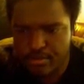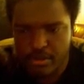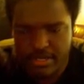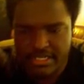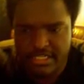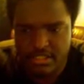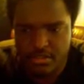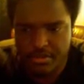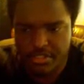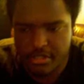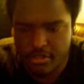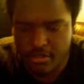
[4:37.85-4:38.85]
Okay, this is
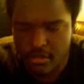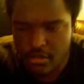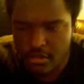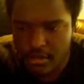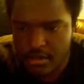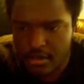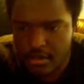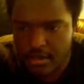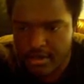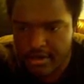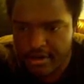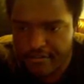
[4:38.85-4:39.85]
always here.
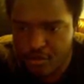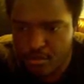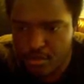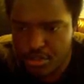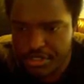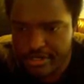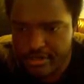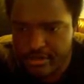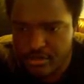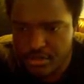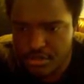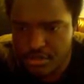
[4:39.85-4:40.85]
more
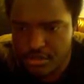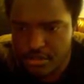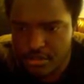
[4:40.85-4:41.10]
trainers,